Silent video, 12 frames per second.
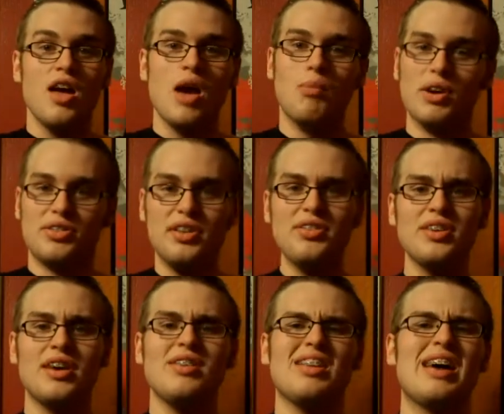And what this
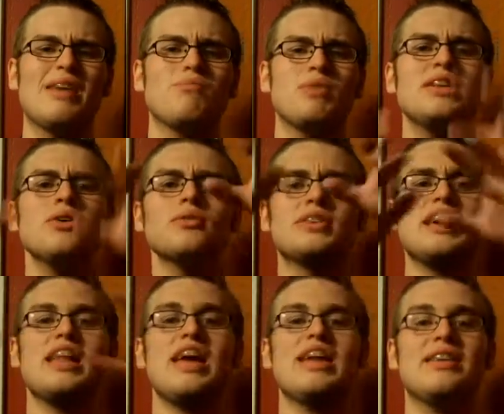is that we don't
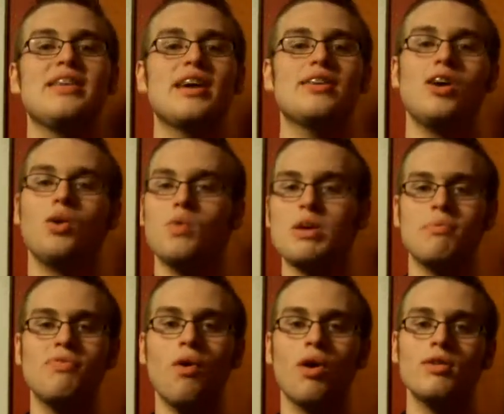get anything until a week
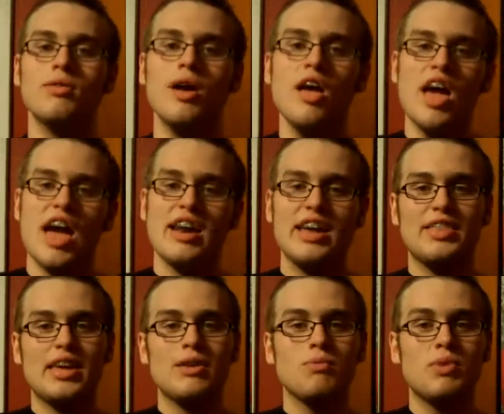before. And
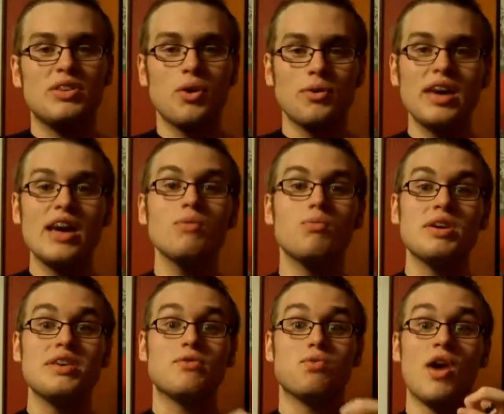anything we don't get,
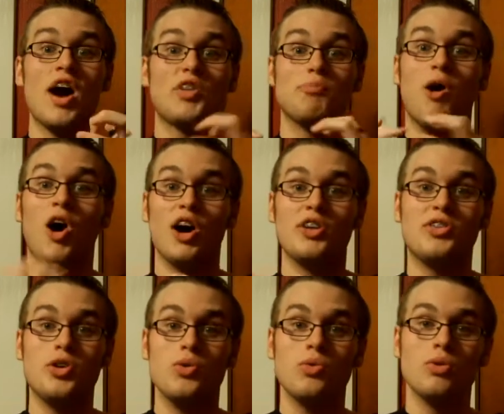we grasp
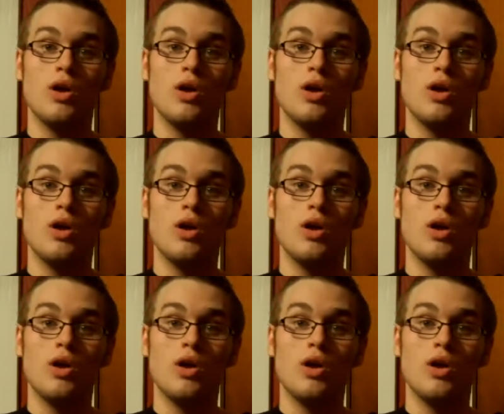onto.